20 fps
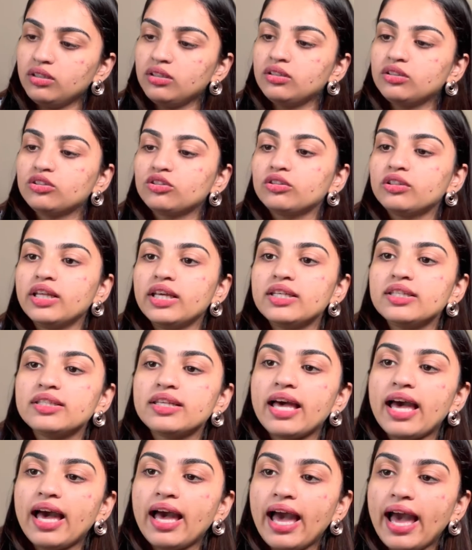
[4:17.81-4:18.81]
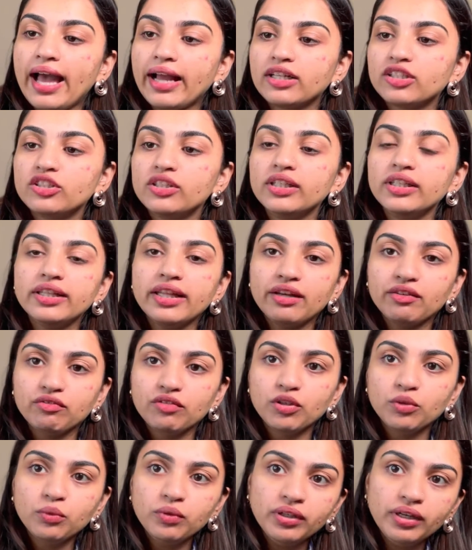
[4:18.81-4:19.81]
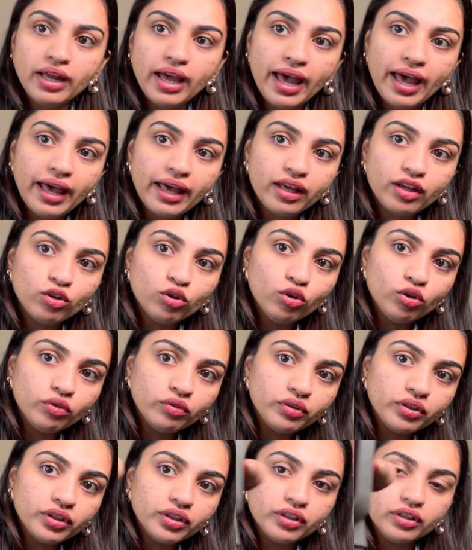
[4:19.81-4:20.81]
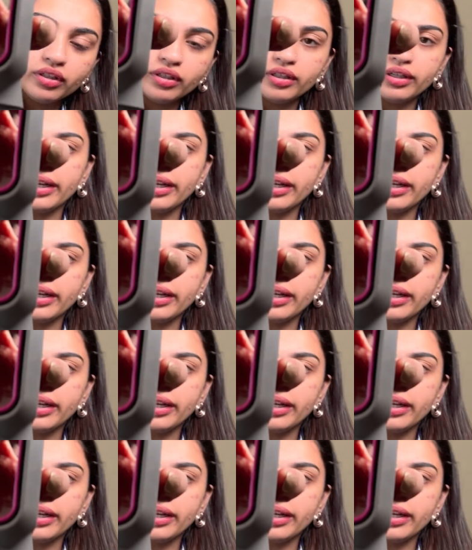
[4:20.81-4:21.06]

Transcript: So they've given arrow here,